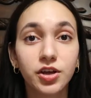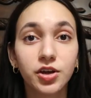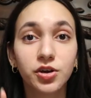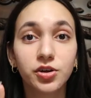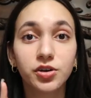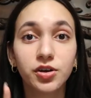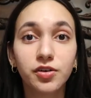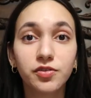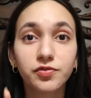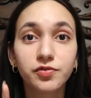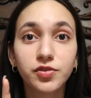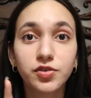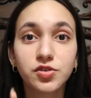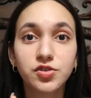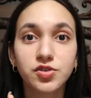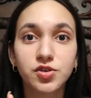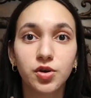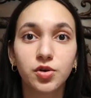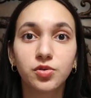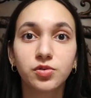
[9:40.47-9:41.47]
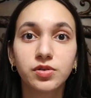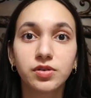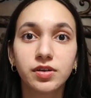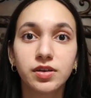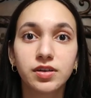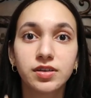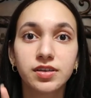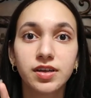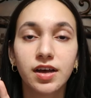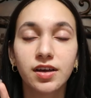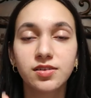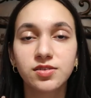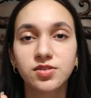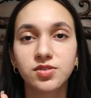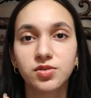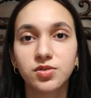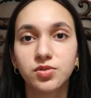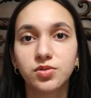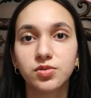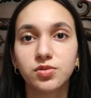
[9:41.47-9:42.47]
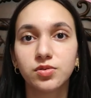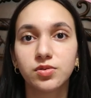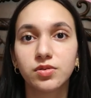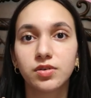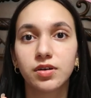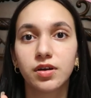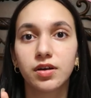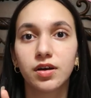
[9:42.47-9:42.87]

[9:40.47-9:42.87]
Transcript: Your comfort zone tells you